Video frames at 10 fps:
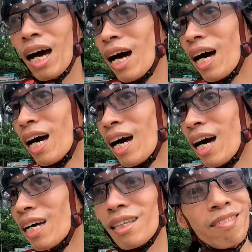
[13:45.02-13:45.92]

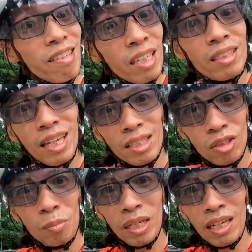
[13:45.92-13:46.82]
the rail
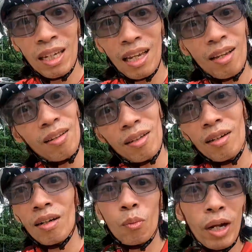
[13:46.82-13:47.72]
test will be
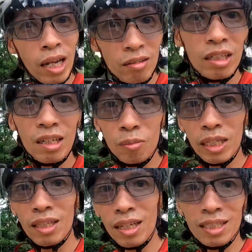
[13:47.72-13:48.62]
100
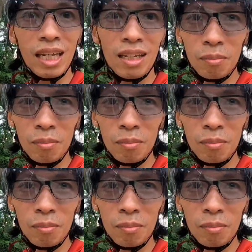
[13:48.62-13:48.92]
kilometers and